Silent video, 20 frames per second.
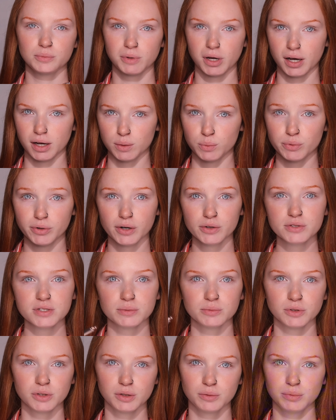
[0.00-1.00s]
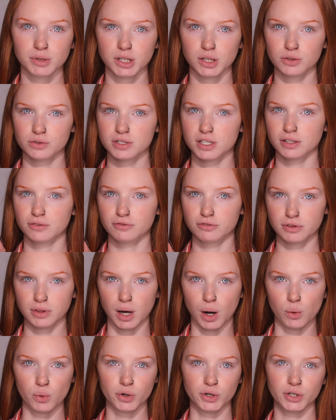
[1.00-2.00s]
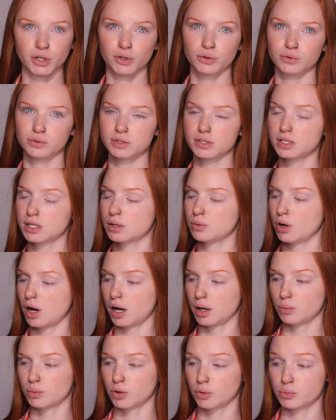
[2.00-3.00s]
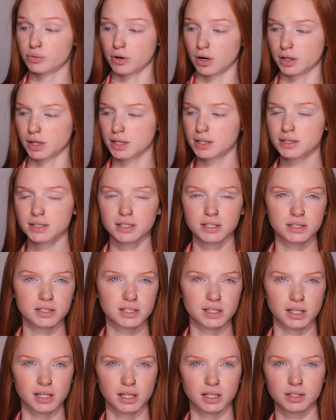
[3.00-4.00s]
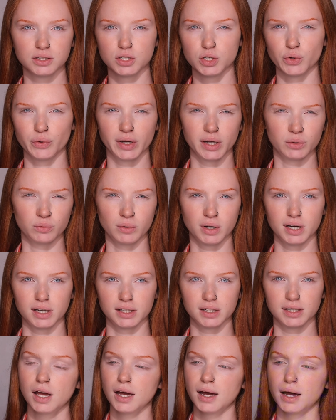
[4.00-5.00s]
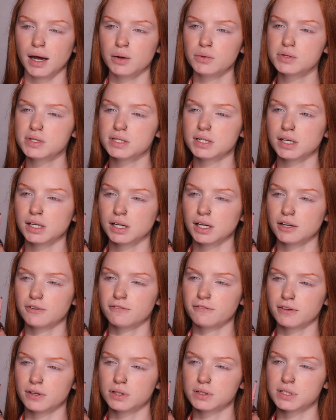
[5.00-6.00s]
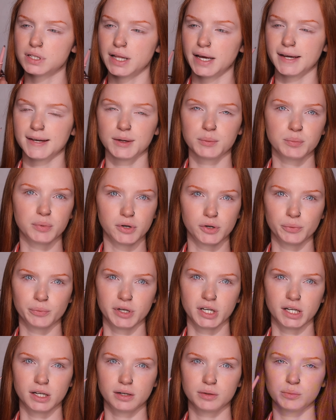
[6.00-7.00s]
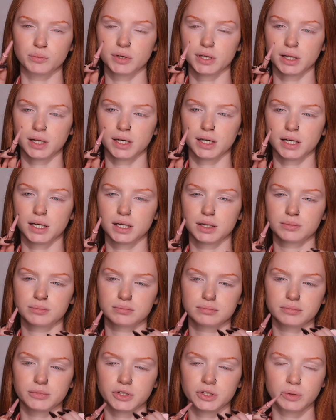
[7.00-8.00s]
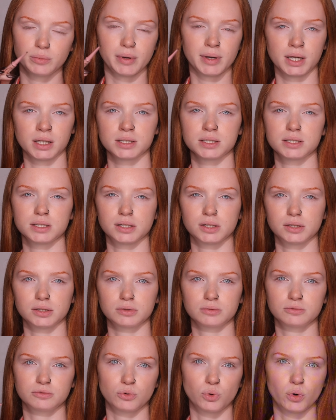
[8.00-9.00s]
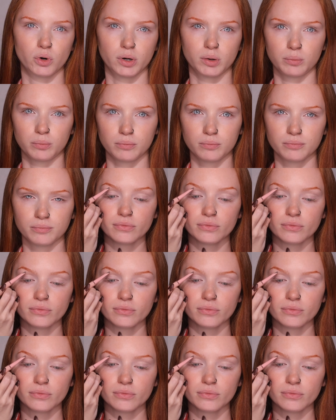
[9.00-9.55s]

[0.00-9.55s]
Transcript: my eyebrows, I'm gonna be using Flower Nose eyebrow product. It's like 2-in-1. I would say it feels like a pomade, but like in a pencil form.